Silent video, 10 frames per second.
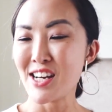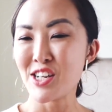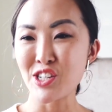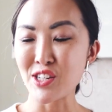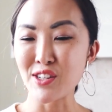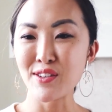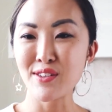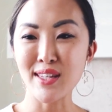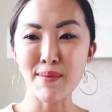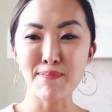
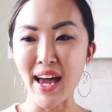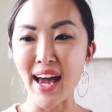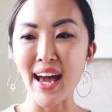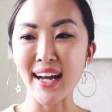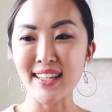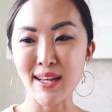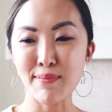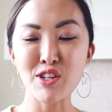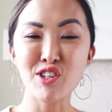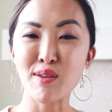shoes and bags I've
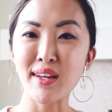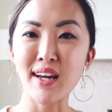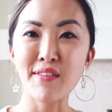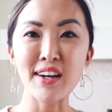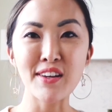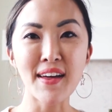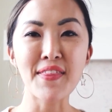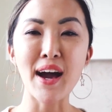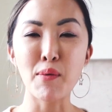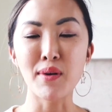been dreaming of. I knew
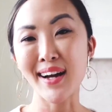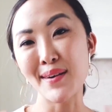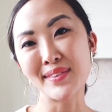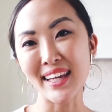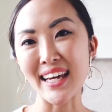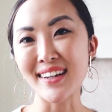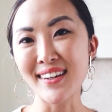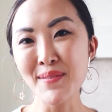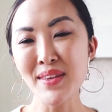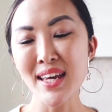that that will come later.